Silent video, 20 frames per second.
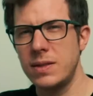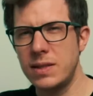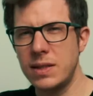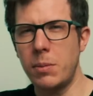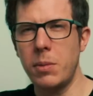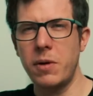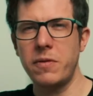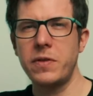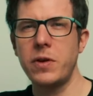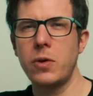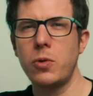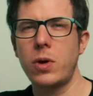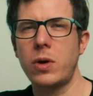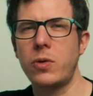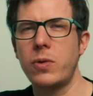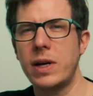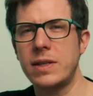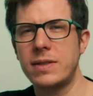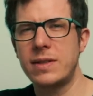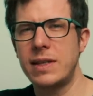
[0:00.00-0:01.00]
Some of you
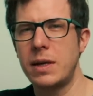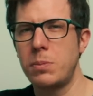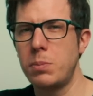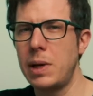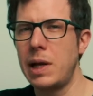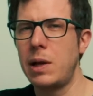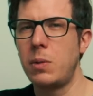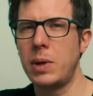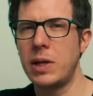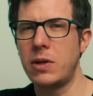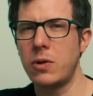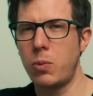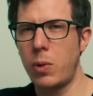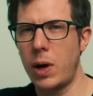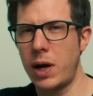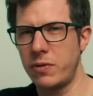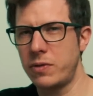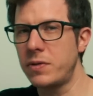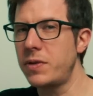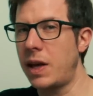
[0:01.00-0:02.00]
requested a millimeter
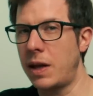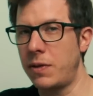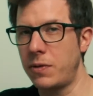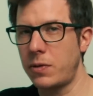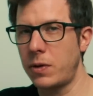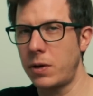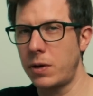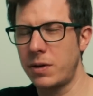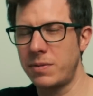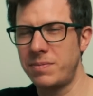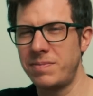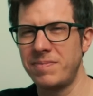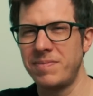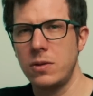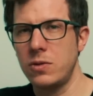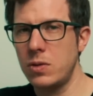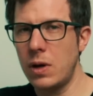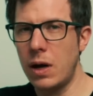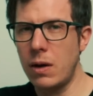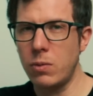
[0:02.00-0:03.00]
wave sensor,
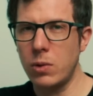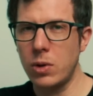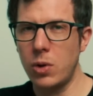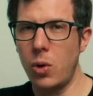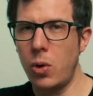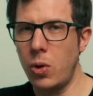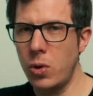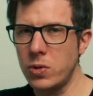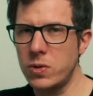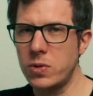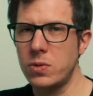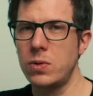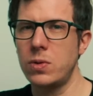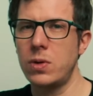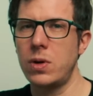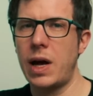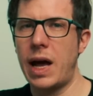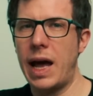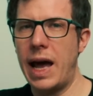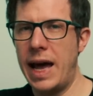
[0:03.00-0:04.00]
so I will
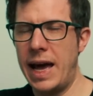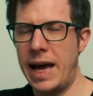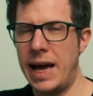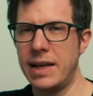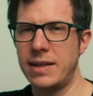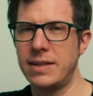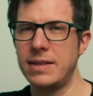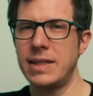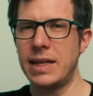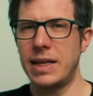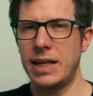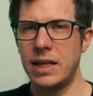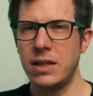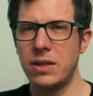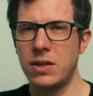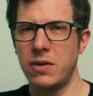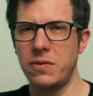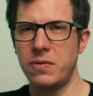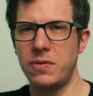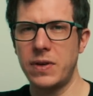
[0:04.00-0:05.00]
also add the
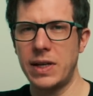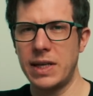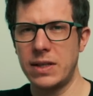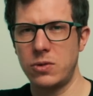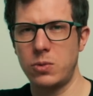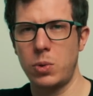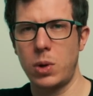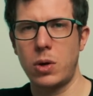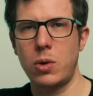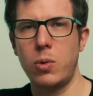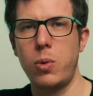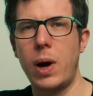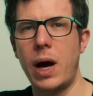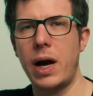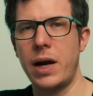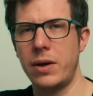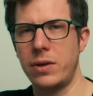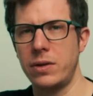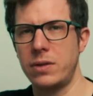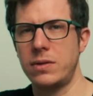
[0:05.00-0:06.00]
interface
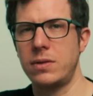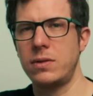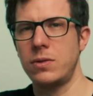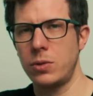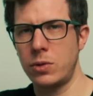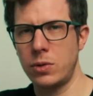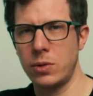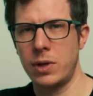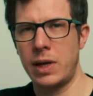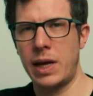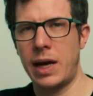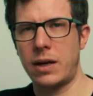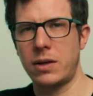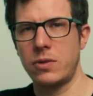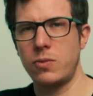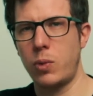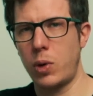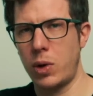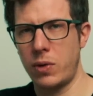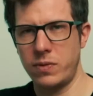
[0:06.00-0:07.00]
required to
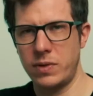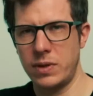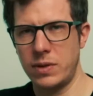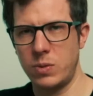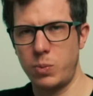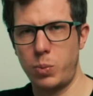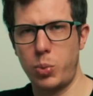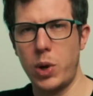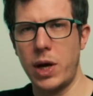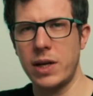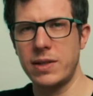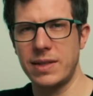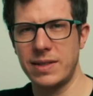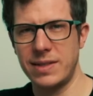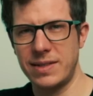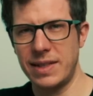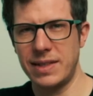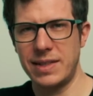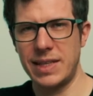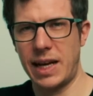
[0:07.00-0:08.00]
connect one of these
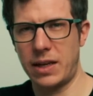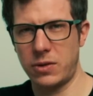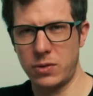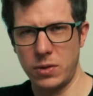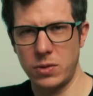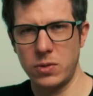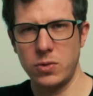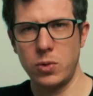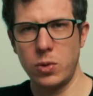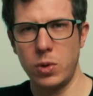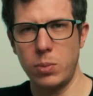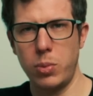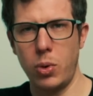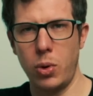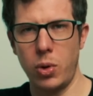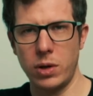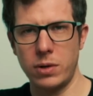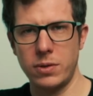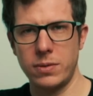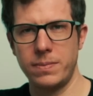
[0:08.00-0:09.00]
presence detectors to the
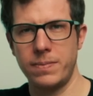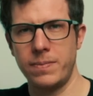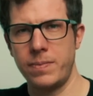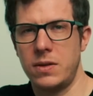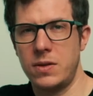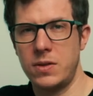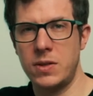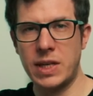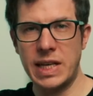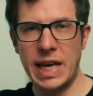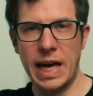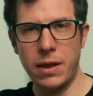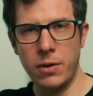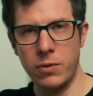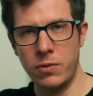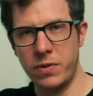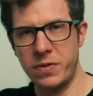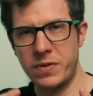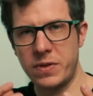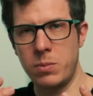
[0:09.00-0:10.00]
board.
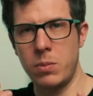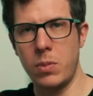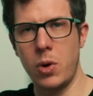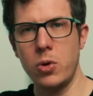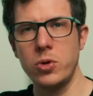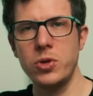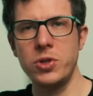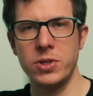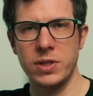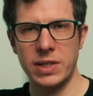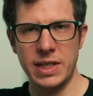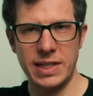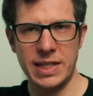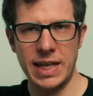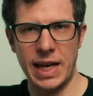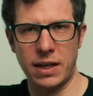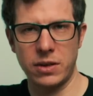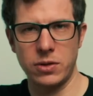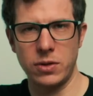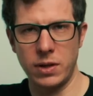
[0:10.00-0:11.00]
Together with the motion
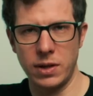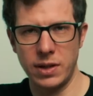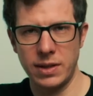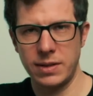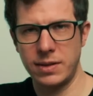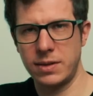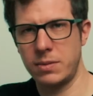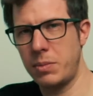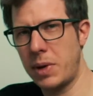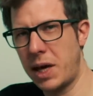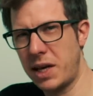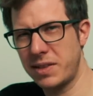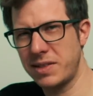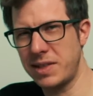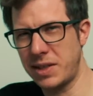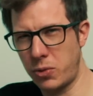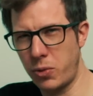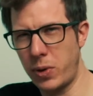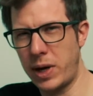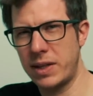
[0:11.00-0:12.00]
detector, this
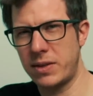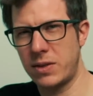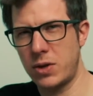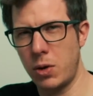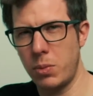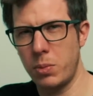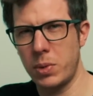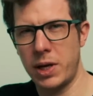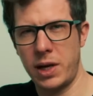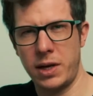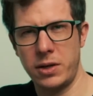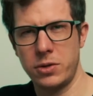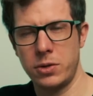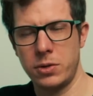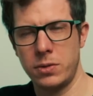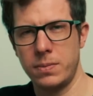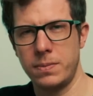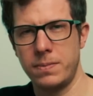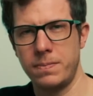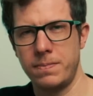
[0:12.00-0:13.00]
makes a great combination.